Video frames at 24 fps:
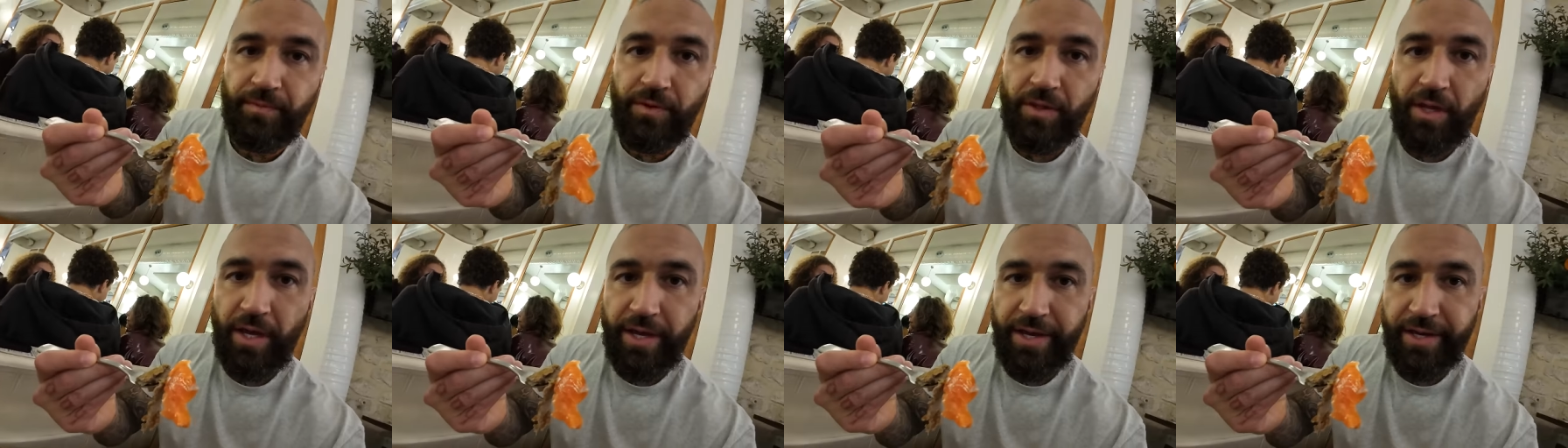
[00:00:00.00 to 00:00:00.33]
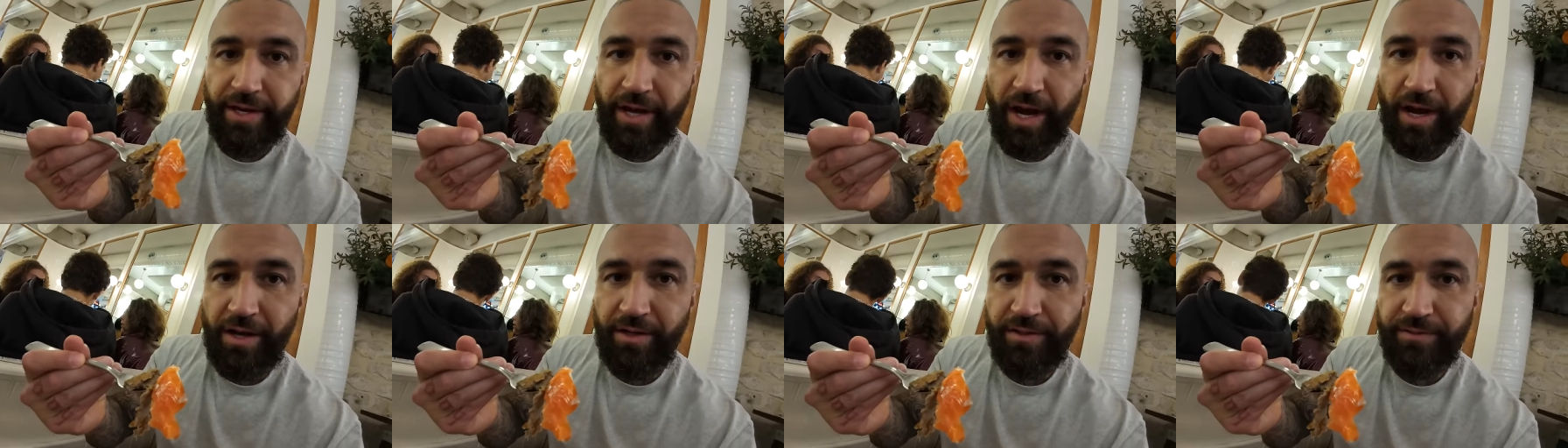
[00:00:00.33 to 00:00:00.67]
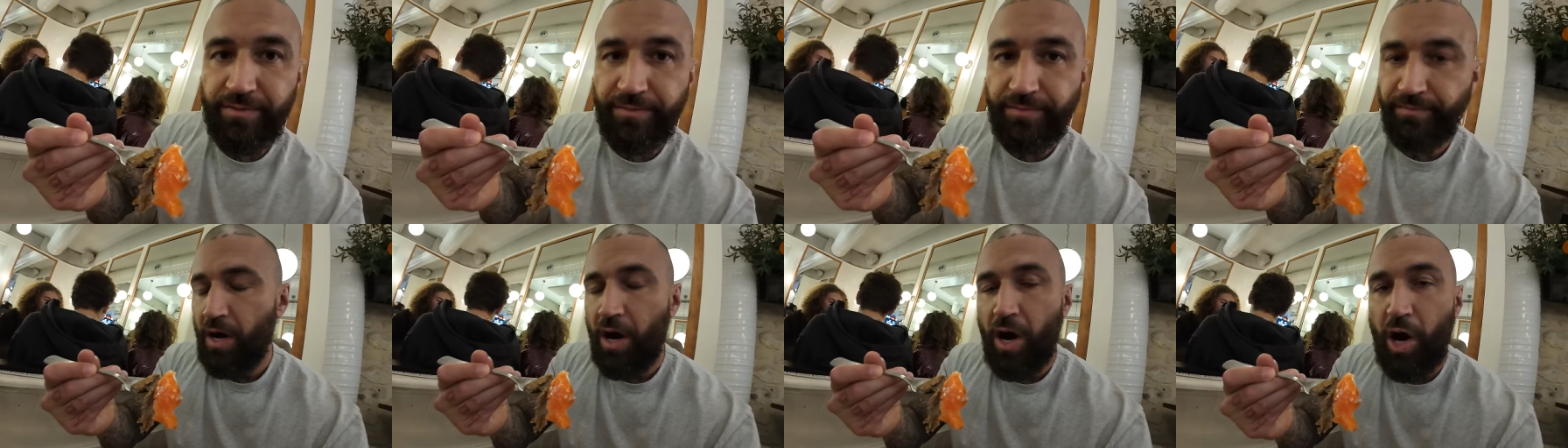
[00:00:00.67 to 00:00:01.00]
There you go.
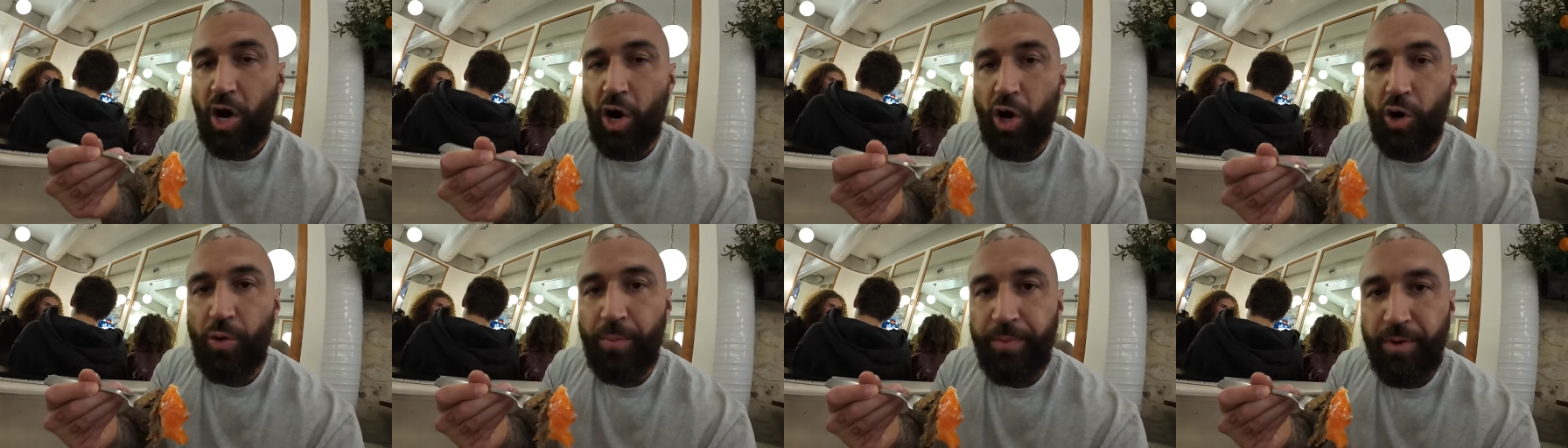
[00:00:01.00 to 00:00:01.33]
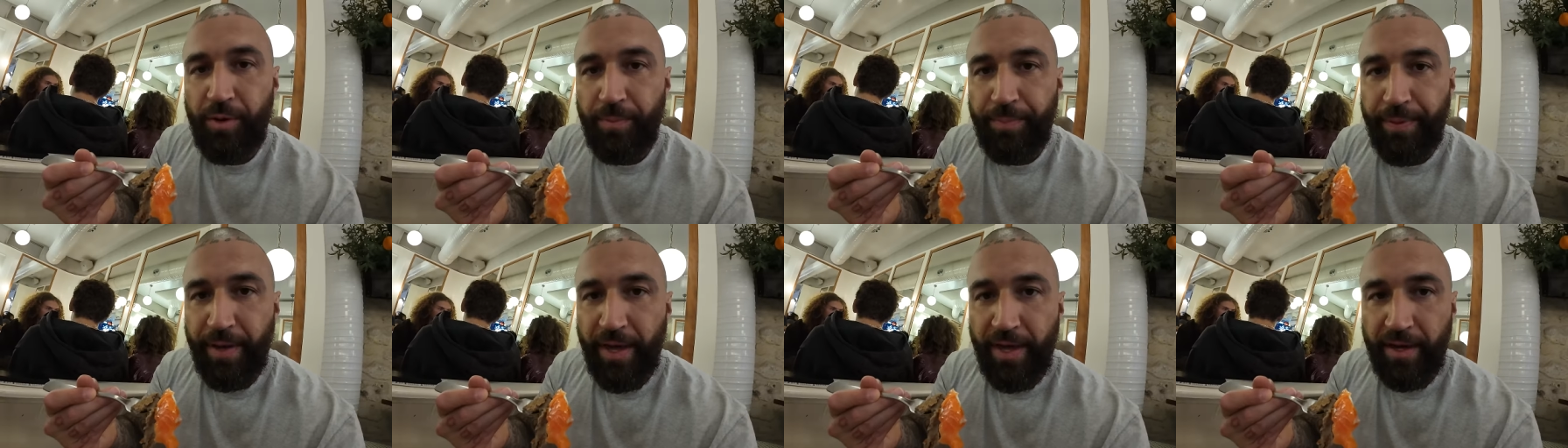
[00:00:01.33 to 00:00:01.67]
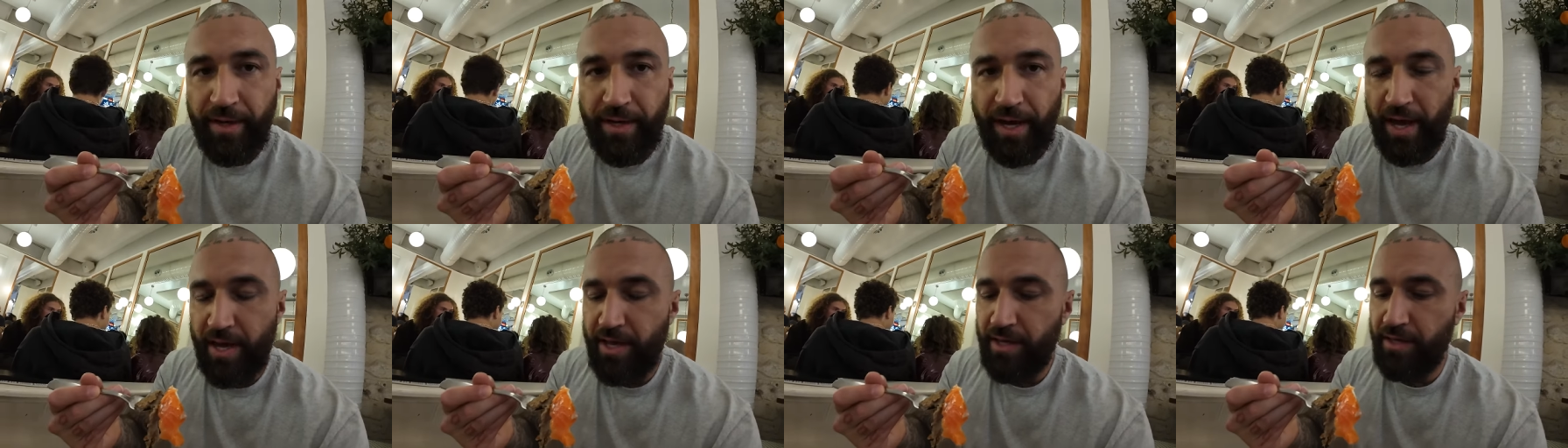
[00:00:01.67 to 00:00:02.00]
Wholemeal
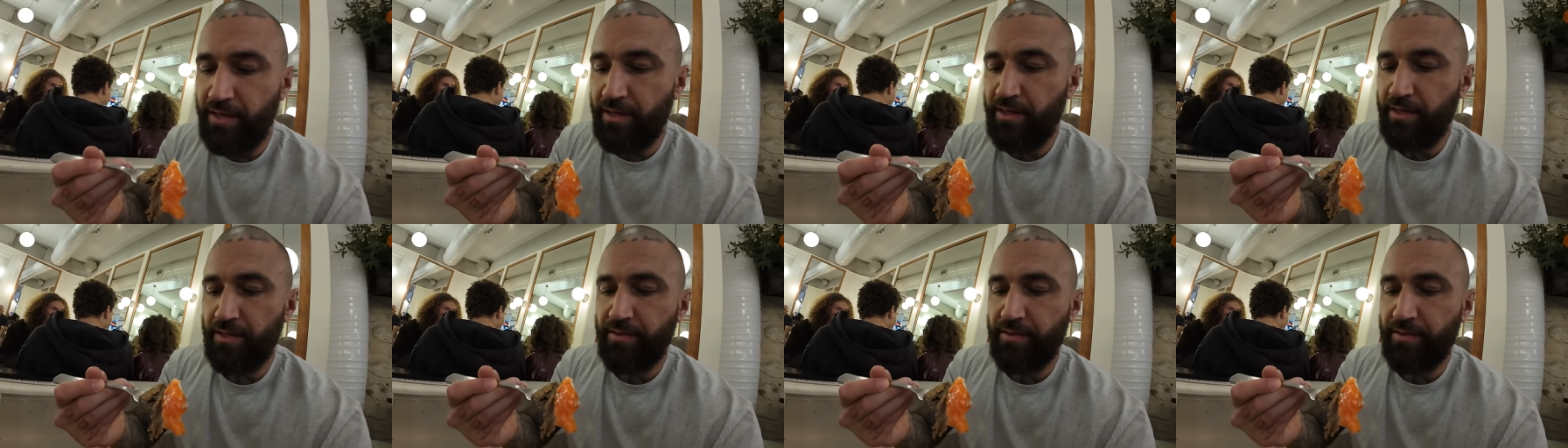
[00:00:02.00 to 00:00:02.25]
pancake,